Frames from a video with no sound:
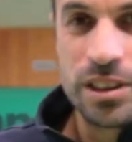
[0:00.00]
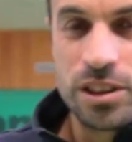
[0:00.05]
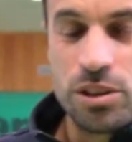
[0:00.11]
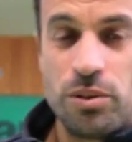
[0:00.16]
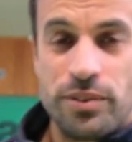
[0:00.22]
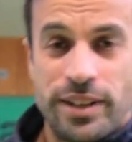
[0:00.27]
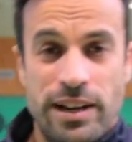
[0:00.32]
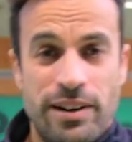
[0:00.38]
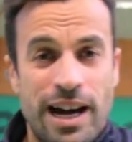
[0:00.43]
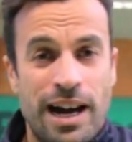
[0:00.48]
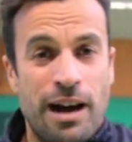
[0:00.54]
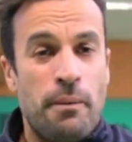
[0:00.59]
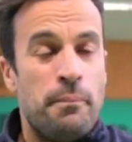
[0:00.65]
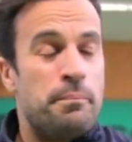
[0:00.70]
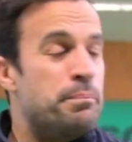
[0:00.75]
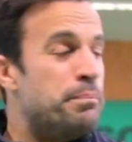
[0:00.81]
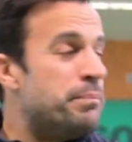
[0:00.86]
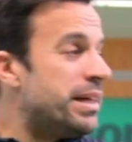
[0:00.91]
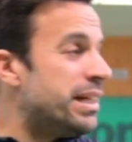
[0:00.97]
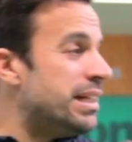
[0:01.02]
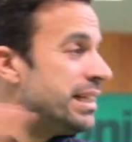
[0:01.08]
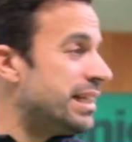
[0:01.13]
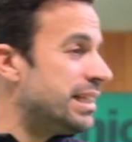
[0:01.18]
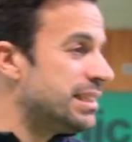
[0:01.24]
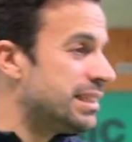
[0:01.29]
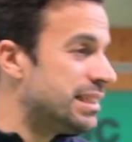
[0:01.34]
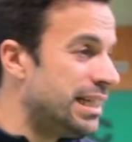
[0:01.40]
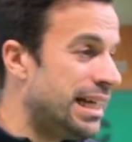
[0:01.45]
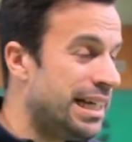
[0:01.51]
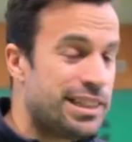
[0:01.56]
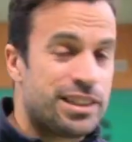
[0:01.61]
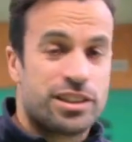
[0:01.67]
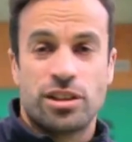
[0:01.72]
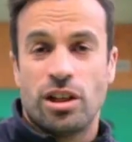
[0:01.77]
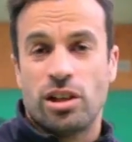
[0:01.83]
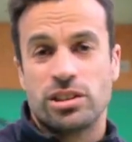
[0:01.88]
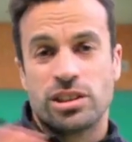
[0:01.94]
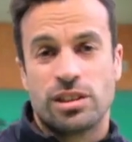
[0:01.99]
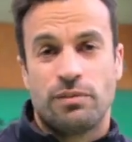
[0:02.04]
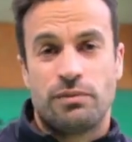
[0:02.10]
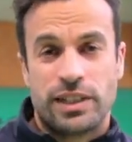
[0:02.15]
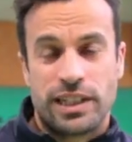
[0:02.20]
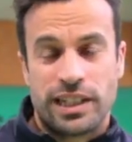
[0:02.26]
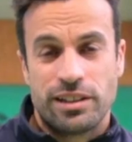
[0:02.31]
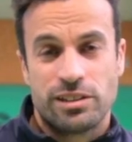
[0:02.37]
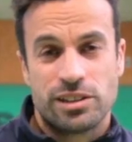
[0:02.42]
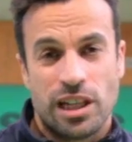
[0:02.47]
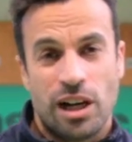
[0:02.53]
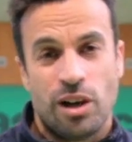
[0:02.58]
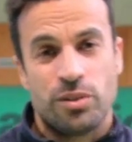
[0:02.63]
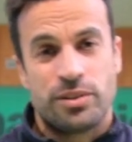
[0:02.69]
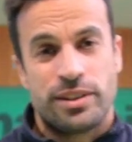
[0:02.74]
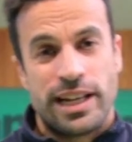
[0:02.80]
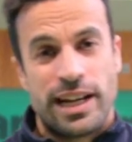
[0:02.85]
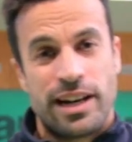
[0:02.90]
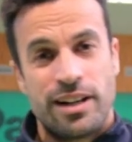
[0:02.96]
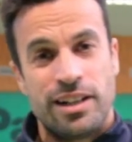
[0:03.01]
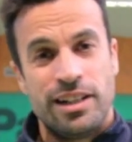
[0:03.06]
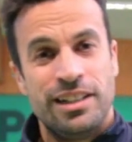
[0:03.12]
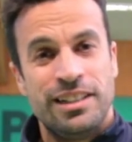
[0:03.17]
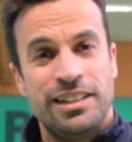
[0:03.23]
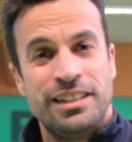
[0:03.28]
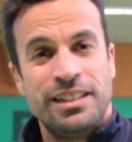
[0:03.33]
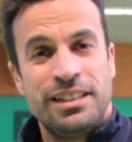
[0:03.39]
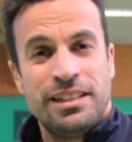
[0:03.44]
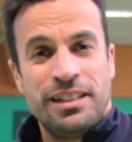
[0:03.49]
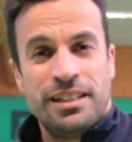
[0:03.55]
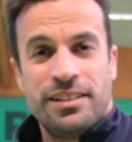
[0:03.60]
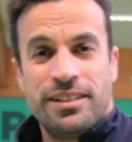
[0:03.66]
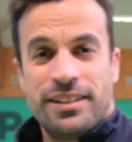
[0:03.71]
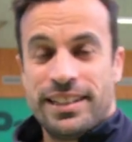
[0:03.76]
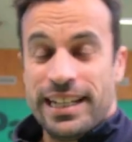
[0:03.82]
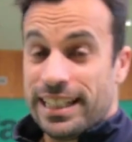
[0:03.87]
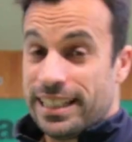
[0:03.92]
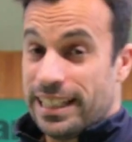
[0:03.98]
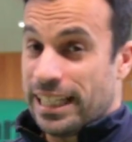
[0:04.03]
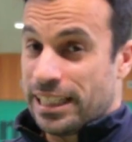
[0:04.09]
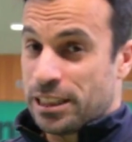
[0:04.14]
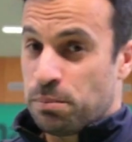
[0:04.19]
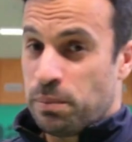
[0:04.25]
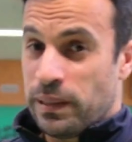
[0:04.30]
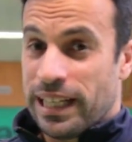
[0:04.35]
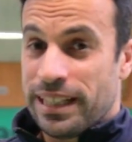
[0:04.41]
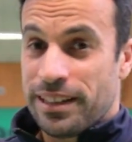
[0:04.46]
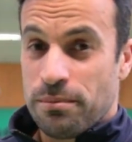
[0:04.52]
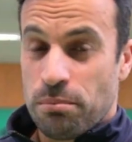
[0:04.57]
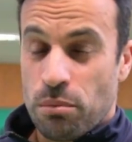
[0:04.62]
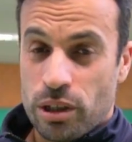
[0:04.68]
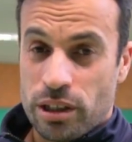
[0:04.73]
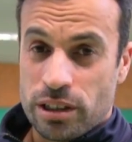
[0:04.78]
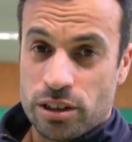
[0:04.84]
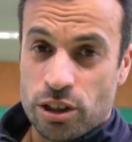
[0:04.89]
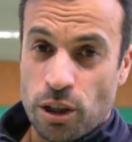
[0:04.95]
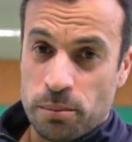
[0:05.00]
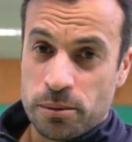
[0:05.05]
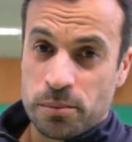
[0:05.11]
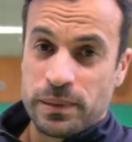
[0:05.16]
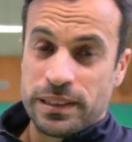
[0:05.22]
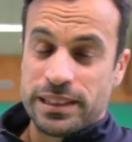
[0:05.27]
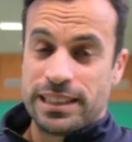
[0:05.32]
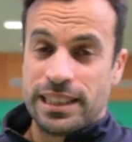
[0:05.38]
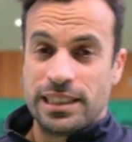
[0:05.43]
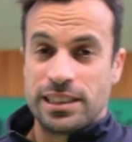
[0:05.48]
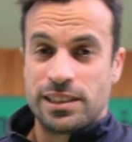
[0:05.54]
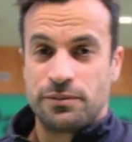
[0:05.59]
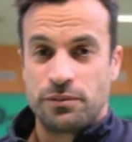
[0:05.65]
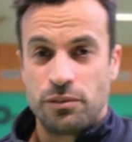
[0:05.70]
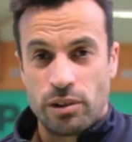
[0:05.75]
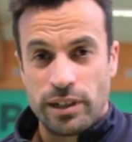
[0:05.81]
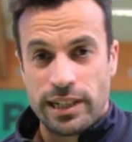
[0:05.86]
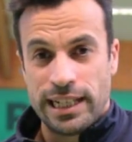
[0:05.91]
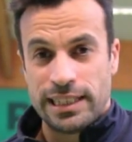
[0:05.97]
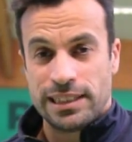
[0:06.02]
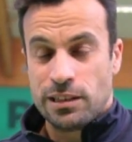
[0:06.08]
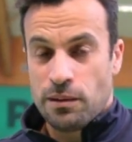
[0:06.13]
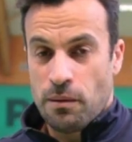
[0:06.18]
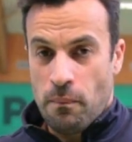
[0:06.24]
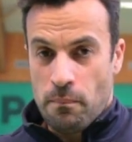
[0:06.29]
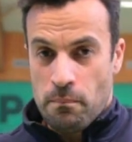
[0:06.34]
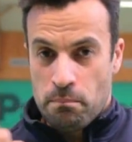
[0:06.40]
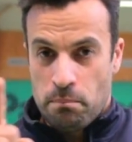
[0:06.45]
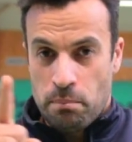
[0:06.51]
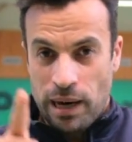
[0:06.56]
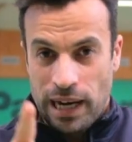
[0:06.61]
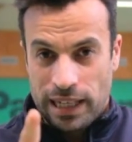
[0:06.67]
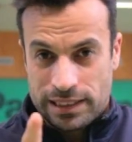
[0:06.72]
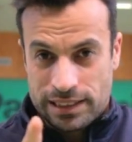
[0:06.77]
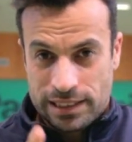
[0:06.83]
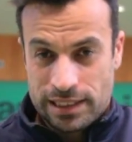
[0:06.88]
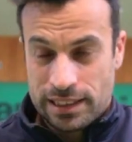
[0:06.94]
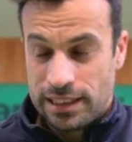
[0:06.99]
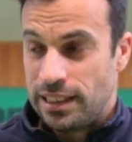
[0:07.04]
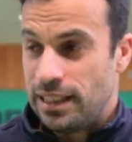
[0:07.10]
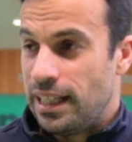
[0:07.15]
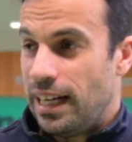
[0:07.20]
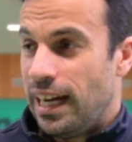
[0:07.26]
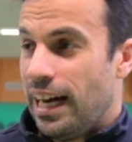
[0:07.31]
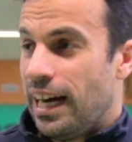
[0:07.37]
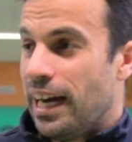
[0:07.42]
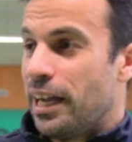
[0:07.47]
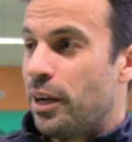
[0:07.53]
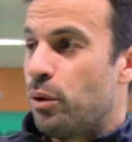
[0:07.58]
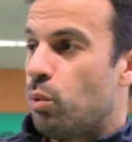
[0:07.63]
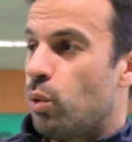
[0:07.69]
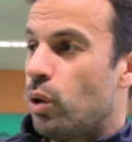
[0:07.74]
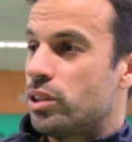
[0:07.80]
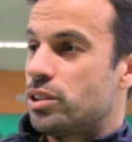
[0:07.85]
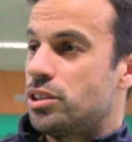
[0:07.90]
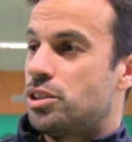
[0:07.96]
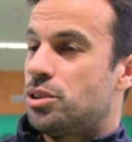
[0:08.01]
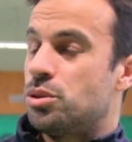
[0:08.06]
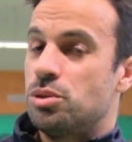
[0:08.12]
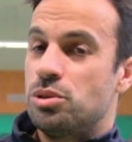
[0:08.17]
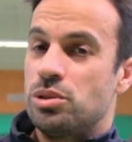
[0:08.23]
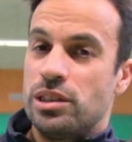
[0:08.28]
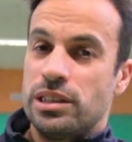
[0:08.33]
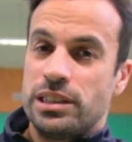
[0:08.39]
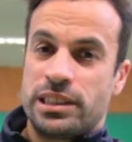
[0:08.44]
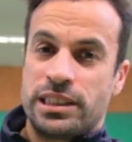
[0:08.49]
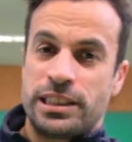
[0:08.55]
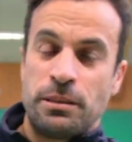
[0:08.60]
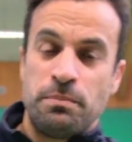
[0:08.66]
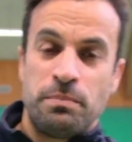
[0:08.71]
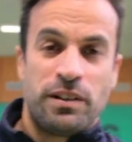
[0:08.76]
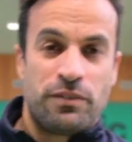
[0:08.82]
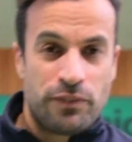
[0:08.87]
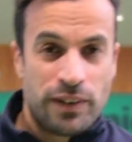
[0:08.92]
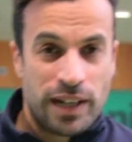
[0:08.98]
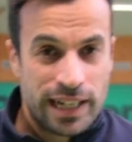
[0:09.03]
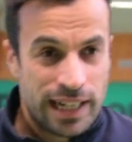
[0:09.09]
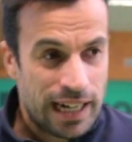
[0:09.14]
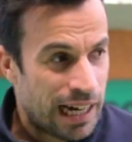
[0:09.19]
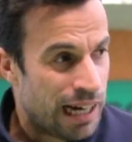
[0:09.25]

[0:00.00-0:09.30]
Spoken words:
So there are millions and tons of videos out there that explain the modern topspin tennis forehand, but I want to simplify.